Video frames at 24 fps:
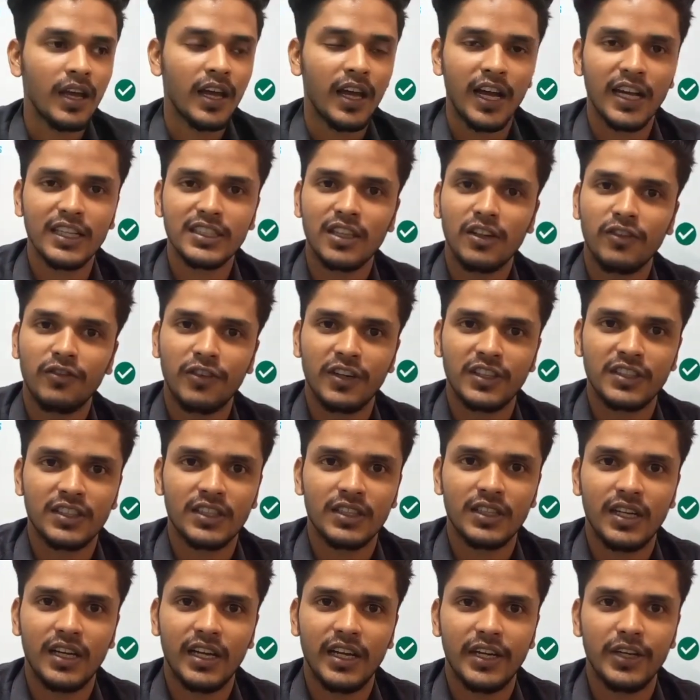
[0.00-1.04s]
As a
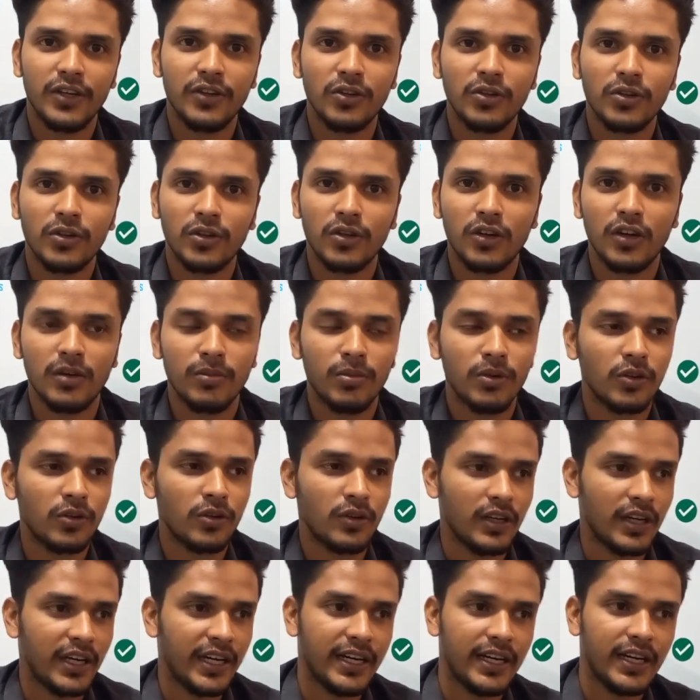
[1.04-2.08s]
fresher, I didn't
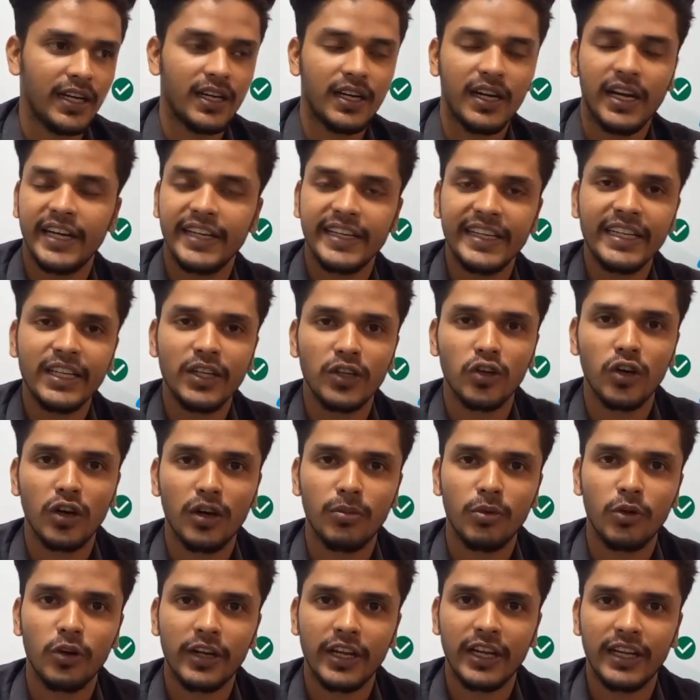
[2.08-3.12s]
know
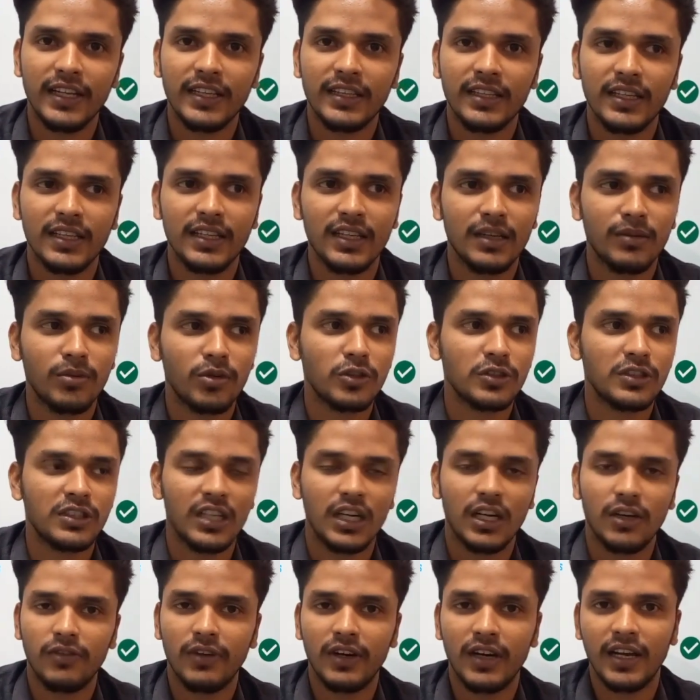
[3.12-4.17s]
about anything about
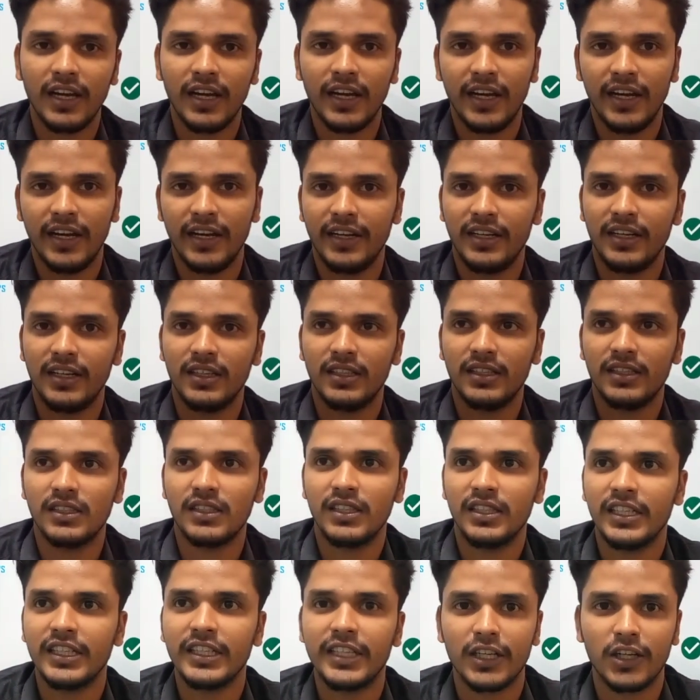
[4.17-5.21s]
Java and
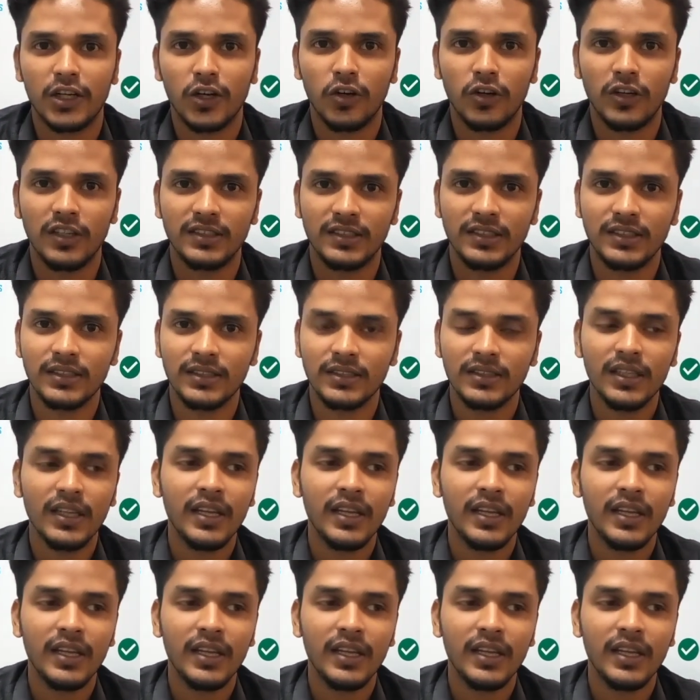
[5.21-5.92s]
any technologies.